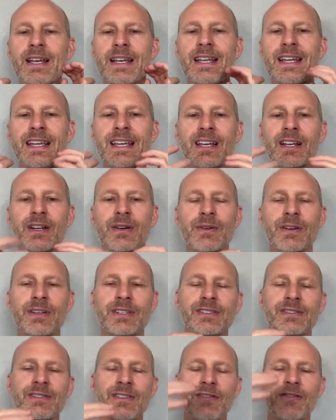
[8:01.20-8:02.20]
might
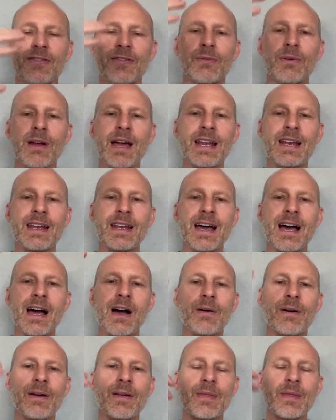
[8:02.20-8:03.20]
increase the threat
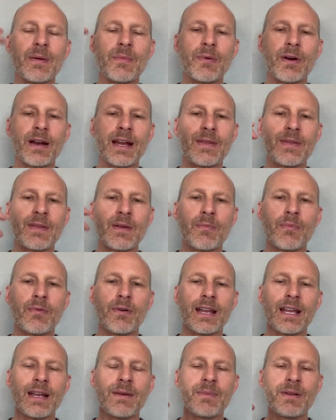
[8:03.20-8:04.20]
now in the brain. The
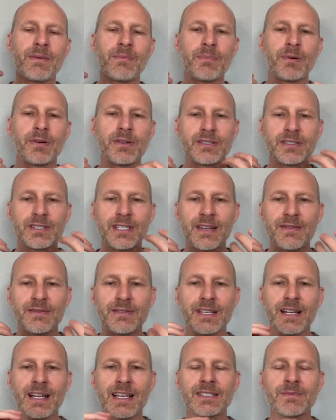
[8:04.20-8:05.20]
brain be,
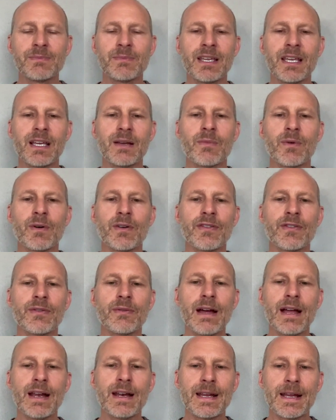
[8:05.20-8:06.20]
perceives it as being more
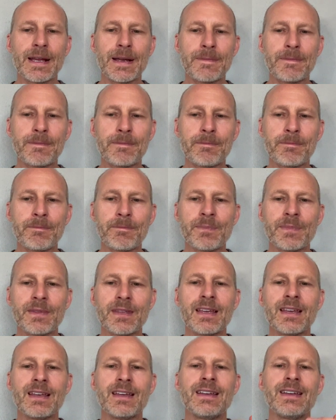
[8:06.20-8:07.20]
threatening.
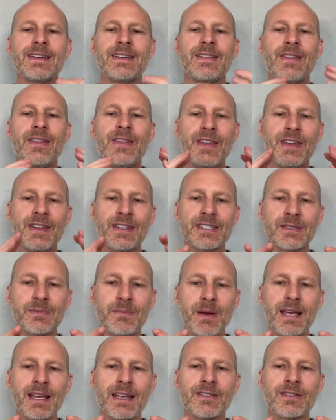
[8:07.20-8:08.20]
This
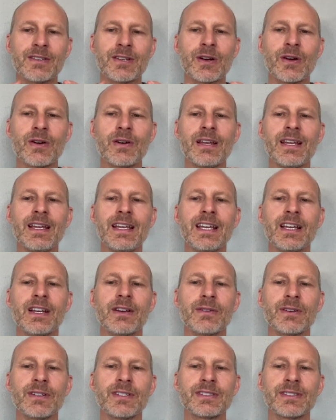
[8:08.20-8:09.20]
may in turn
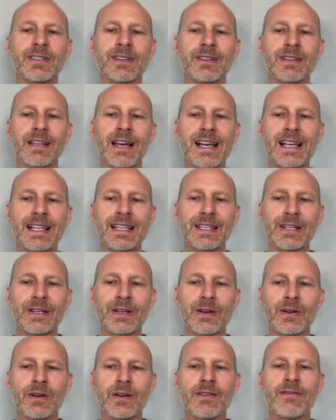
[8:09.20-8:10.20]
increase the
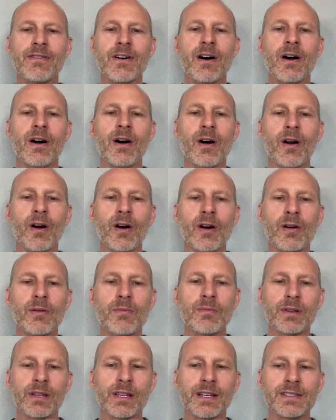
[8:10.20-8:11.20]
likelihood of
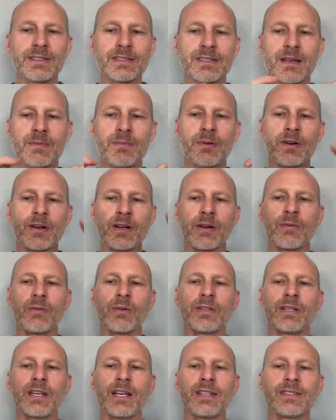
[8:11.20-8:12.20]
harmless, they put in
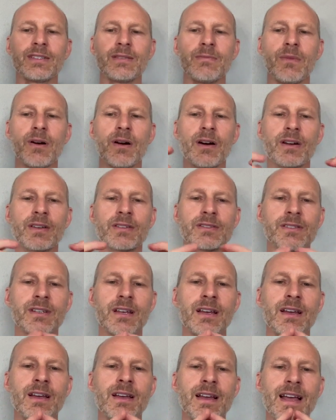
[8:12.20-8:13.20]
quotation marks,
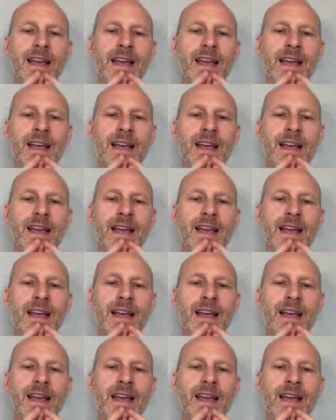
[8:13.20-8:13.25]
